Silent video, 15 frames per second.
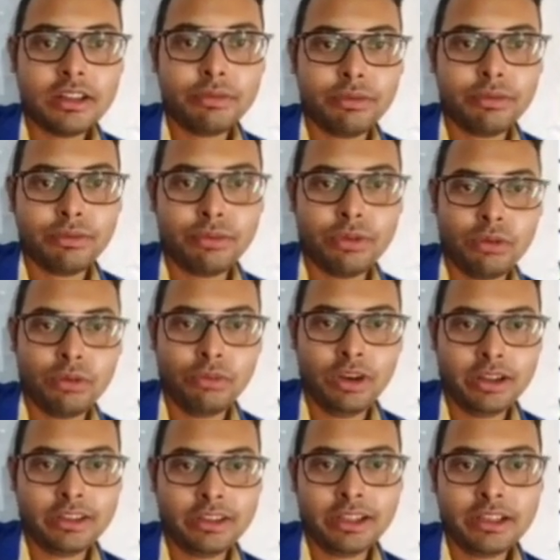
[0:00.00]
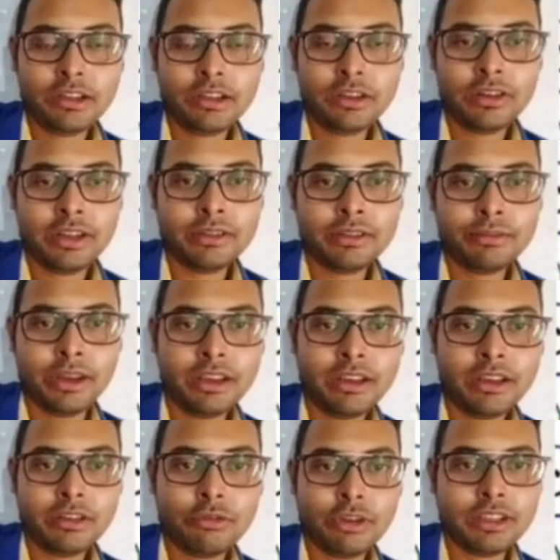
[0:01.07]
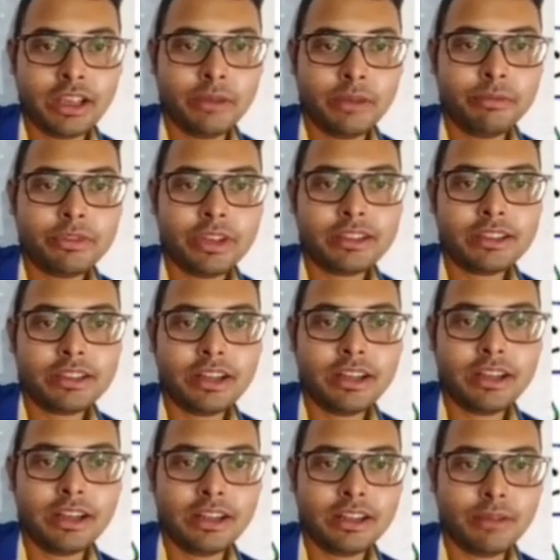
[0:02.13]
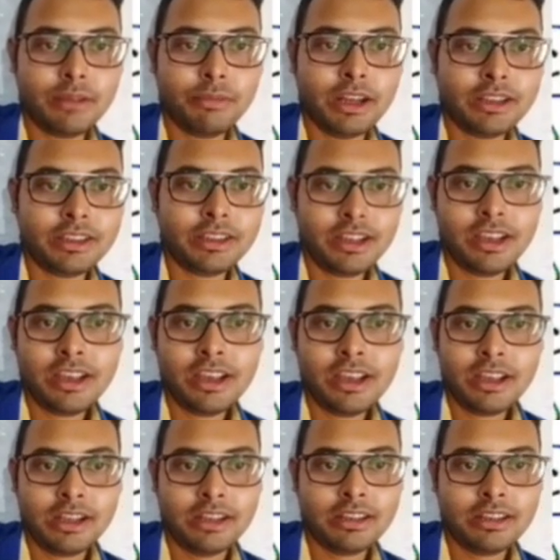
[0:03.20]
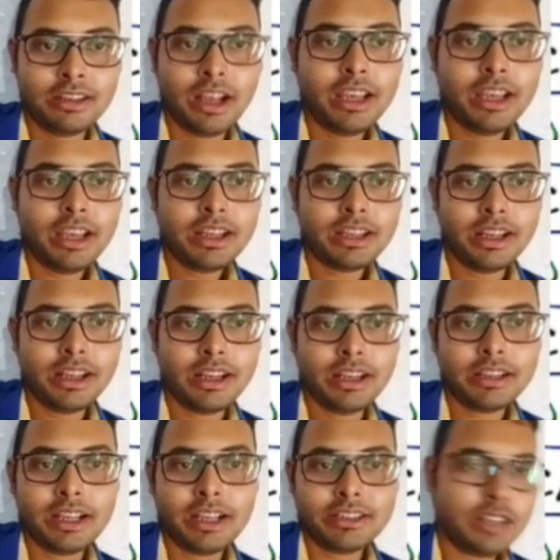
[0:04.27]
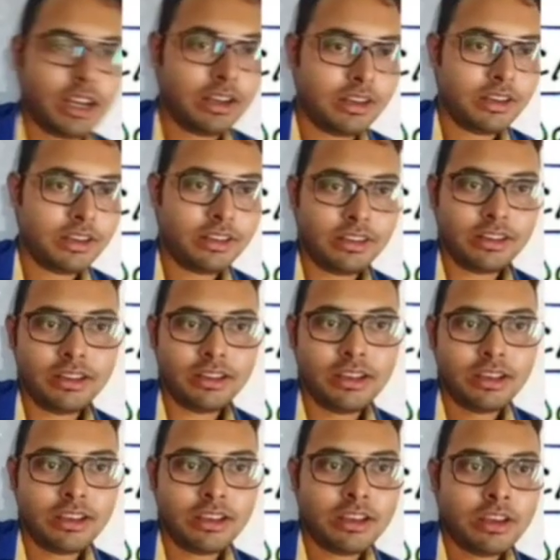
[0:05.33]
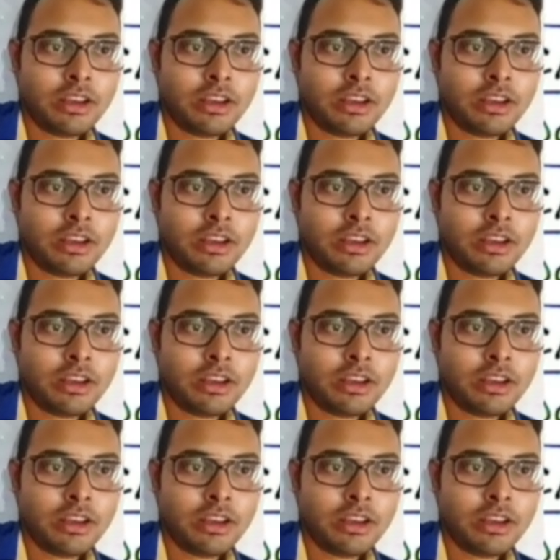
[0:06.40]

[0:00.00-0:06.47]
Okay, this is the formula. J is equal to h by twice I am psi star delta psi minus psi delta psi star.